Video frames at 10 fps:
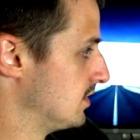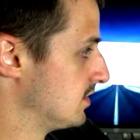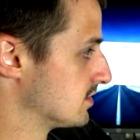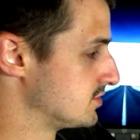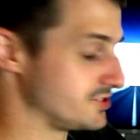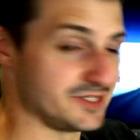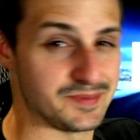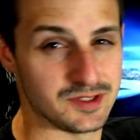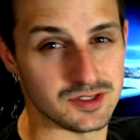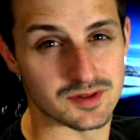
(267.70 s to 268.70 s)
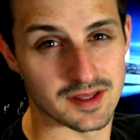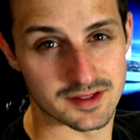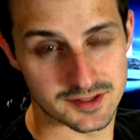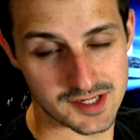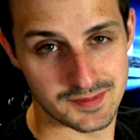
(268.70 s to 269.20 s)
the GPU and the
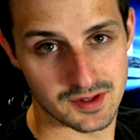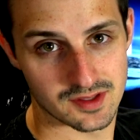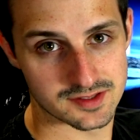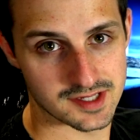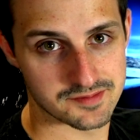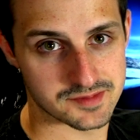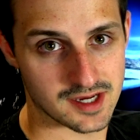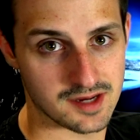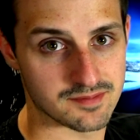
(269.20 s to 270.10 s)
CPU at the same time.